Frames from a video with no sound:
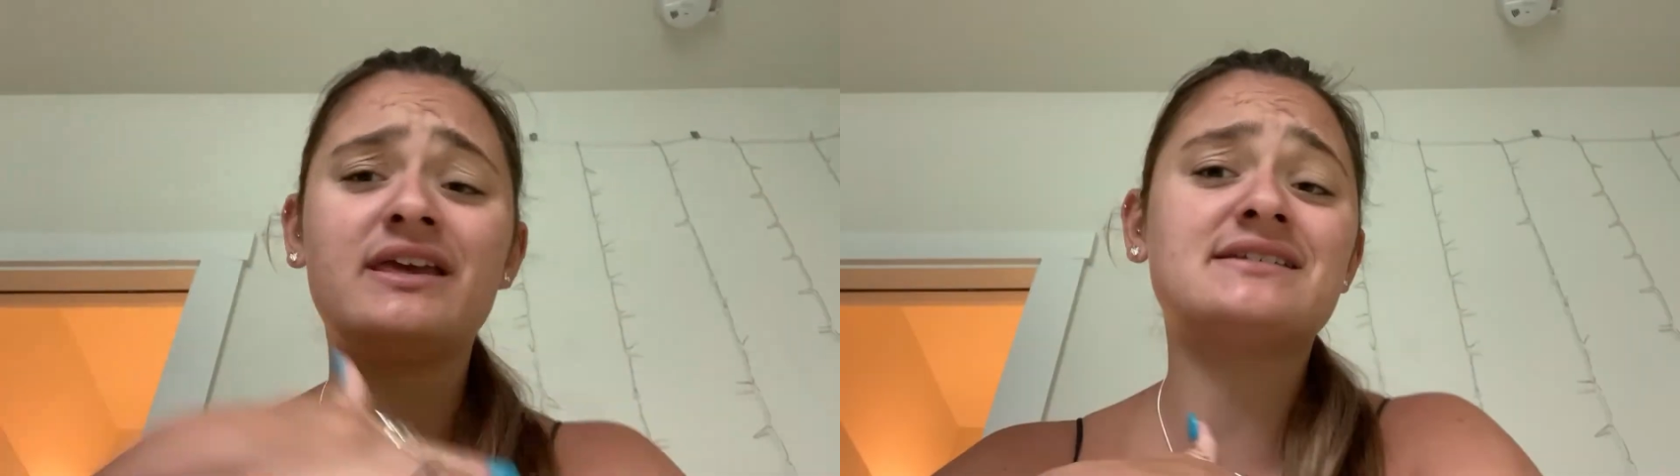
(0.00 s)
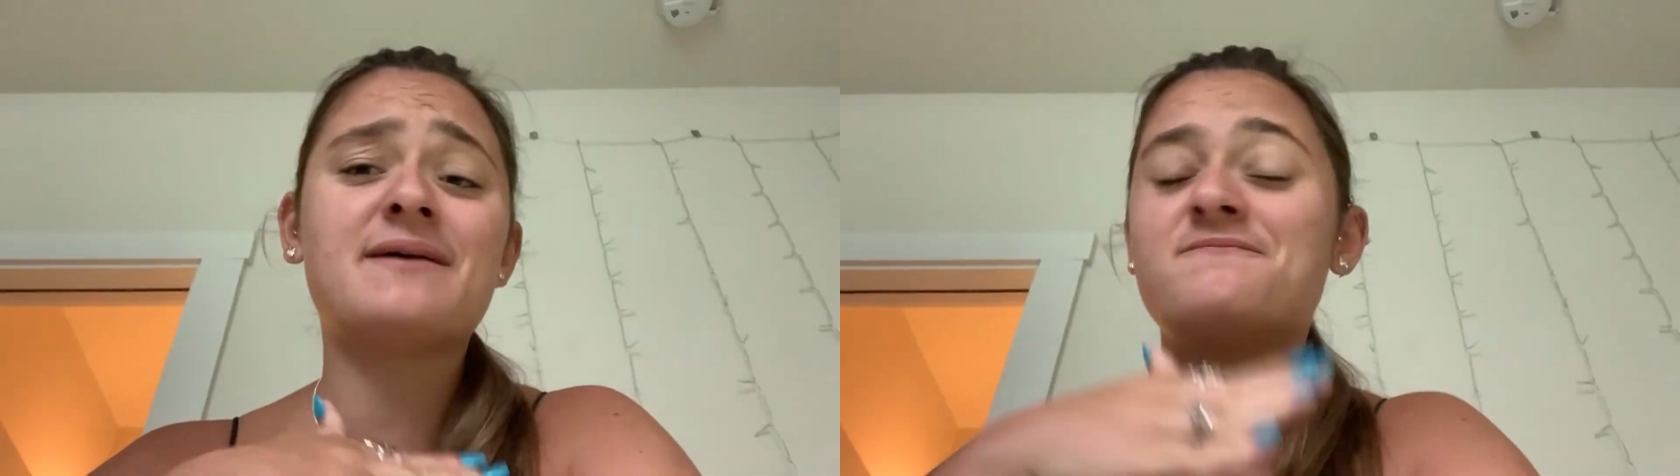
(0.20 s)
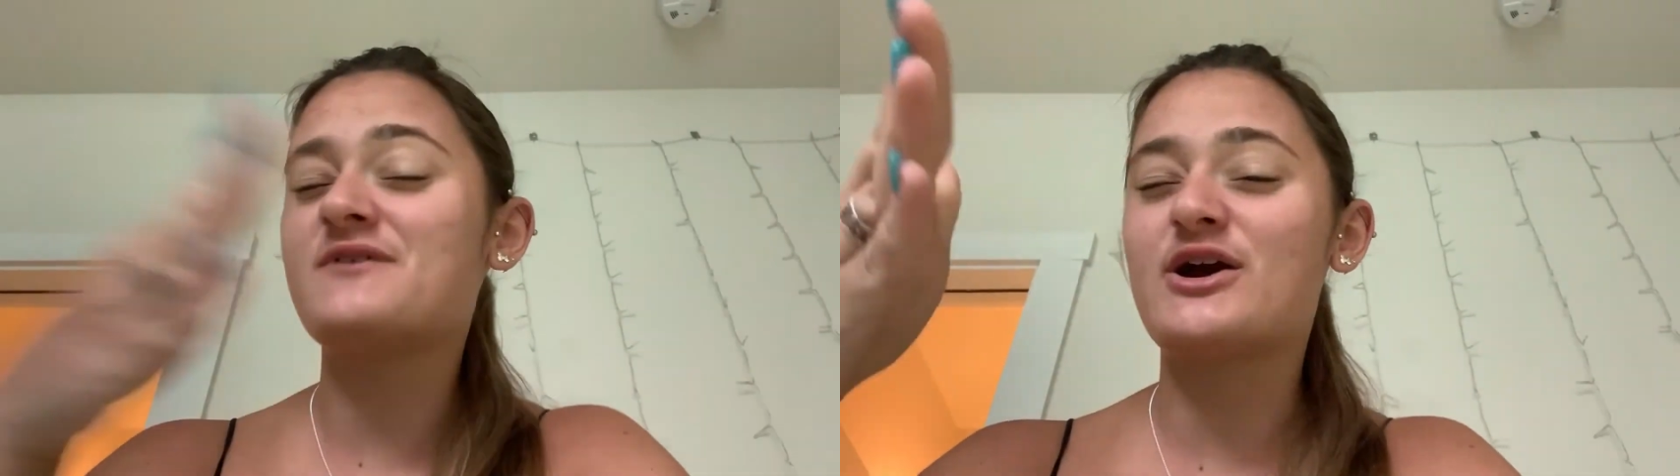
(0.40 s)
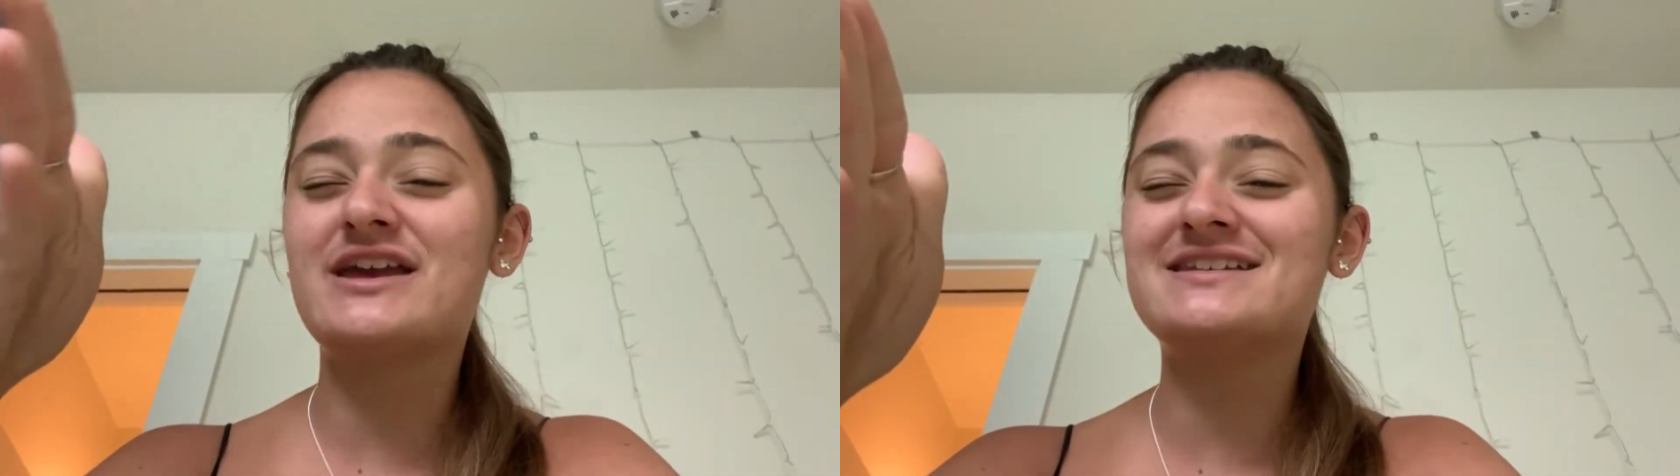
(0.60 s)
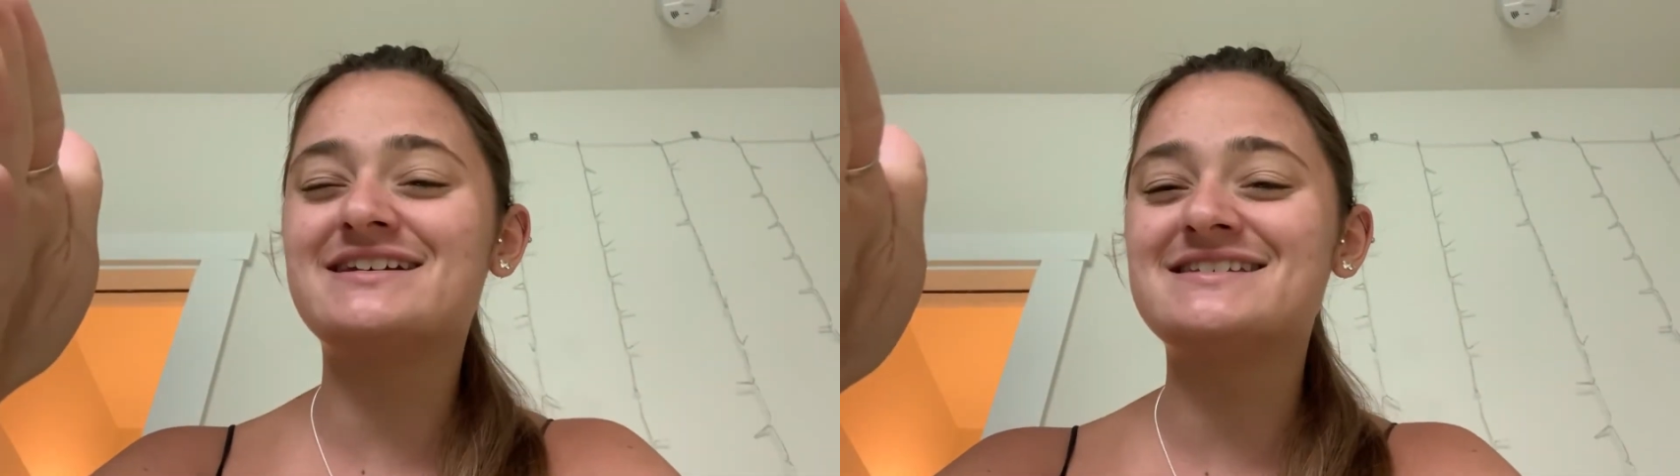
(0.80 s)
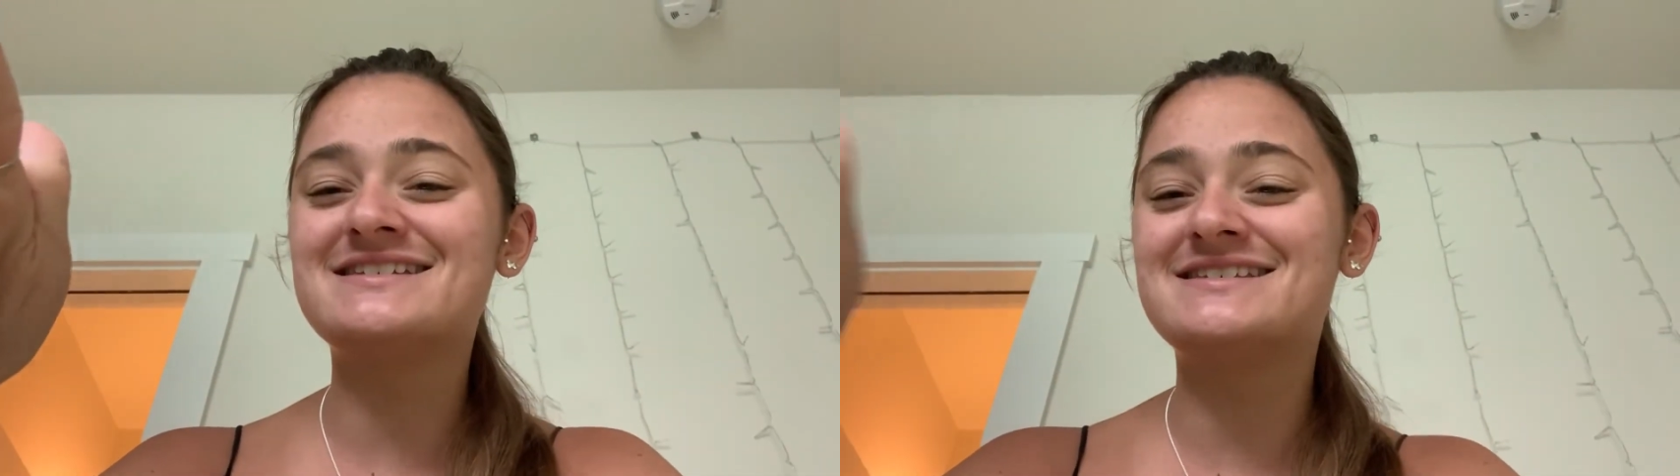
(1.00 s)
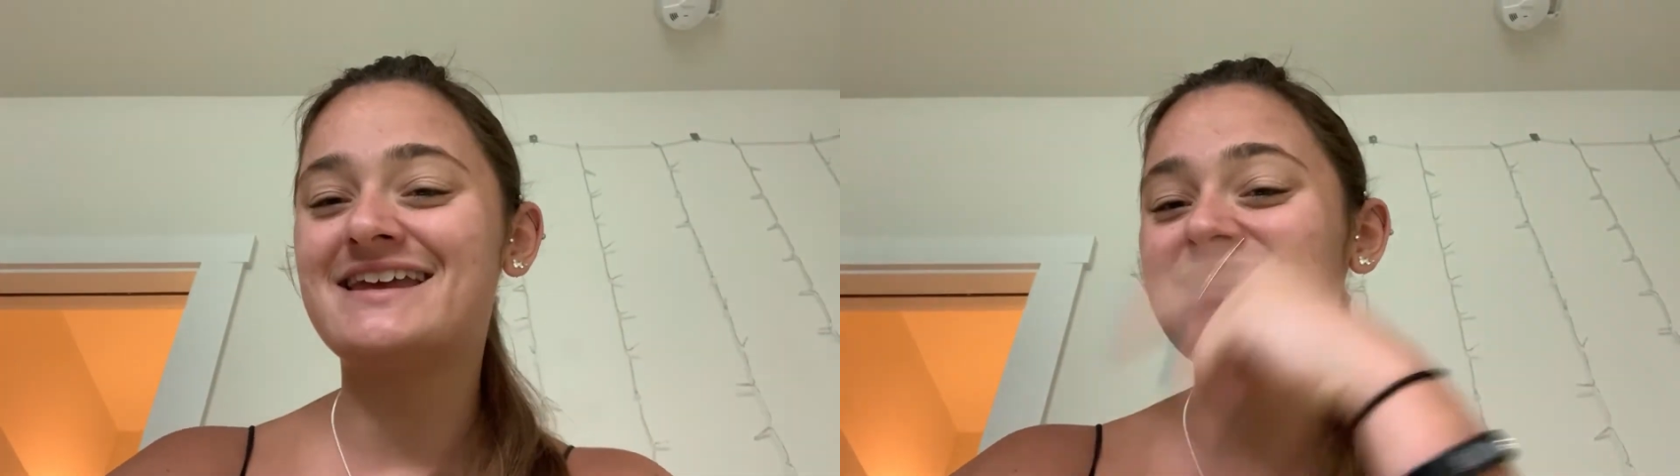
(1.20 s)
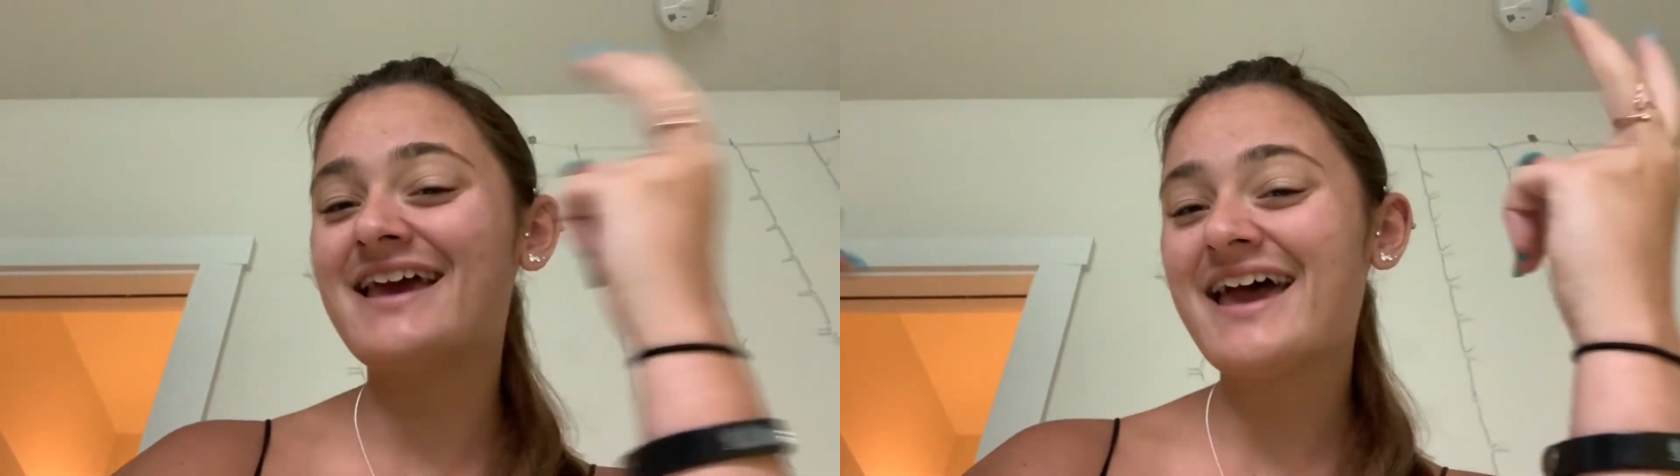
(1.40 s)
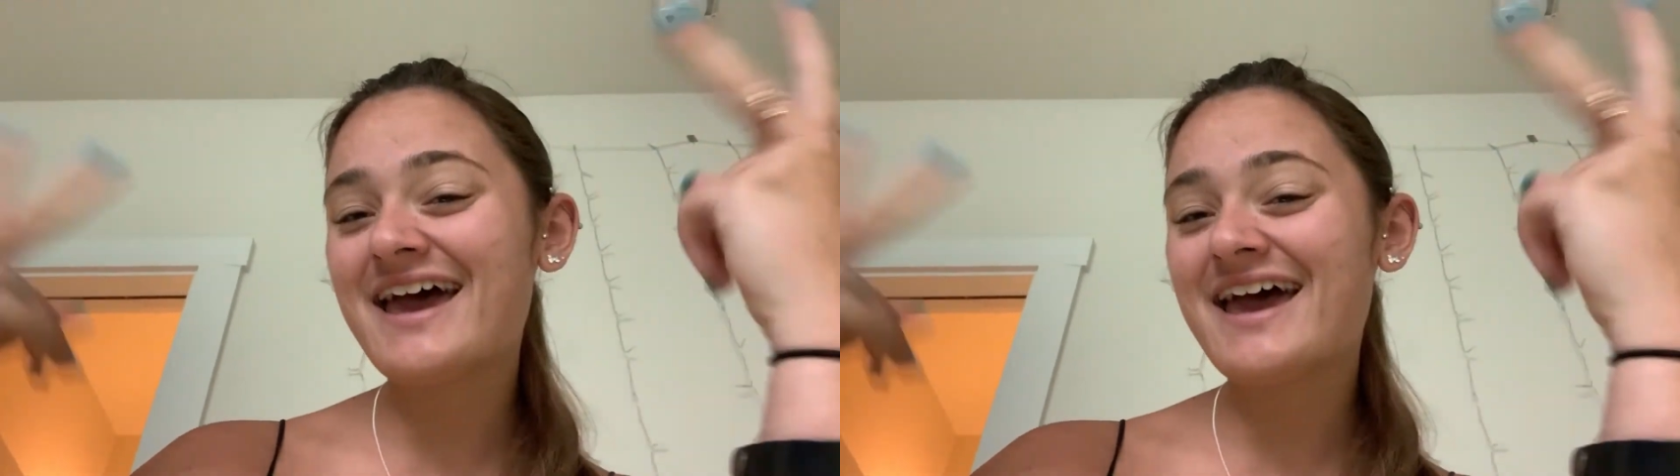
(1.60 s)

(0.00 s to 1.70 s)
because I'm very inconsistent.